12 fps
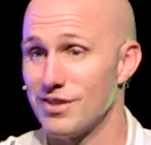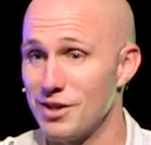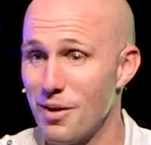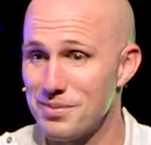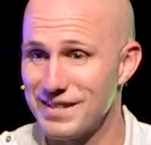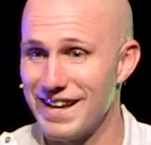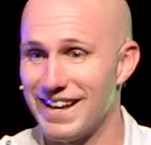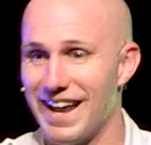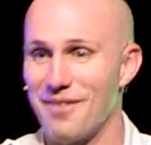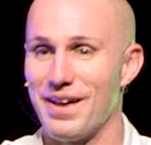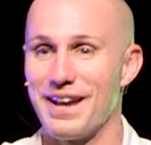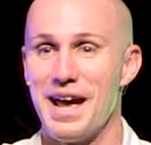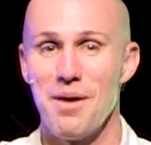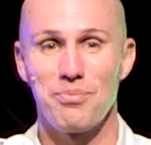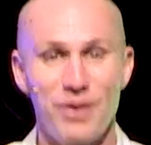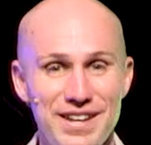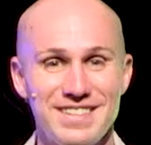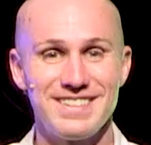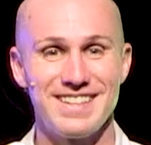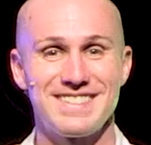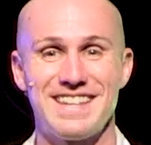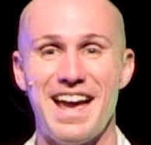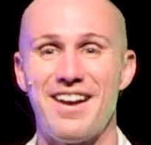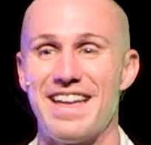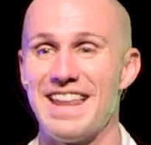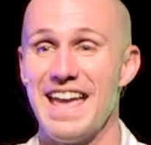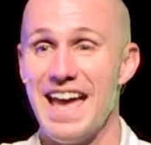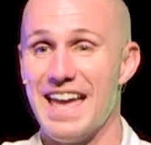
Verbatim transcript: You know what I'm saying? And I'm like pressing this down and,